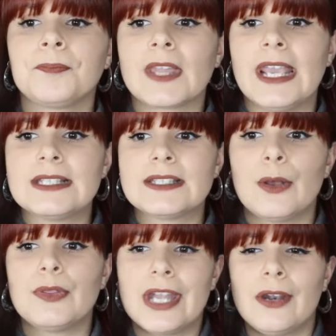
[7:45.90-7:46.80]
and
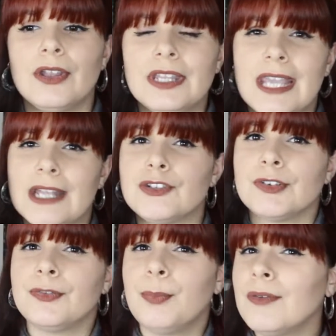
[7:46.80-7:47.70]
so they're on the edge
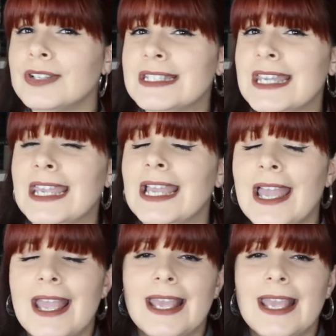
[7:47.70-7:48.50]
of poverty,